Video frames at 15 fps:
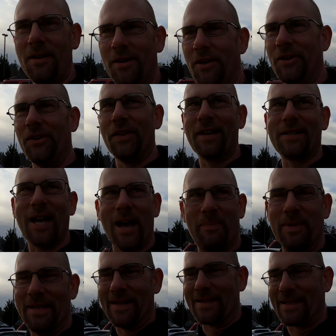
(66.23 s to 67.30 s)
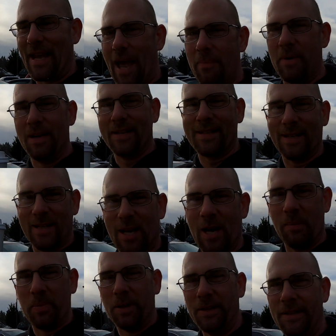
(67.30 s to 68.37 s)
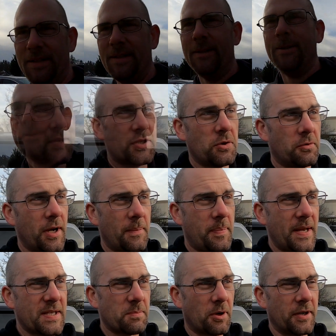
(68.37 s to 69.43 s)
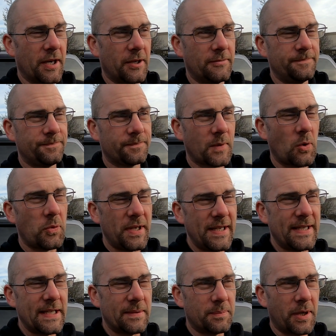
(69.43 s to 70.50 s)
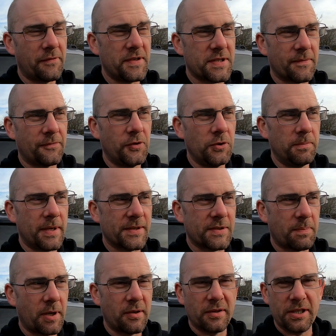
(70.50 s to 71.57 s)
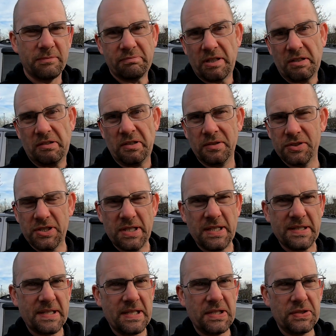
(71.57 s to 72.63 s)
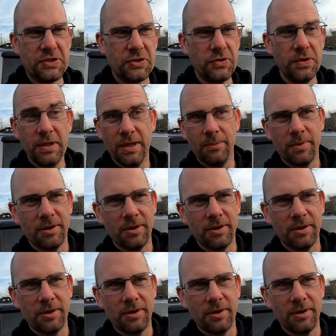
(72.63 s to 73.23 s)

Oh, that's happiness, happiness in a cup. So we're at PetSmart now. We need to get Buffy some food because apparently, I don't know, she needs to eat too.